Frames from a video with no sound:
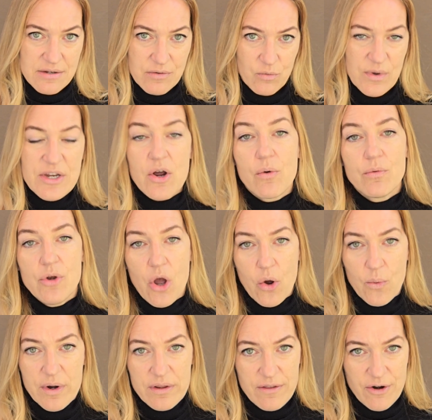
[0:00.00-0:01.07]
we don't know
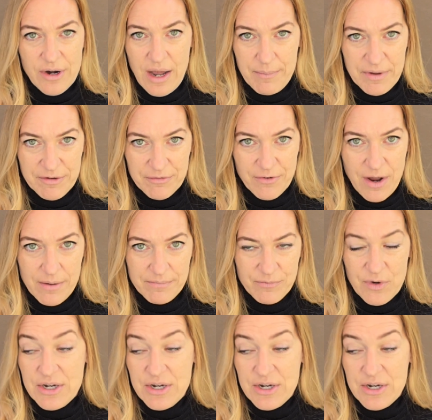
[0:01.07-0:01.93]
where they're coming from.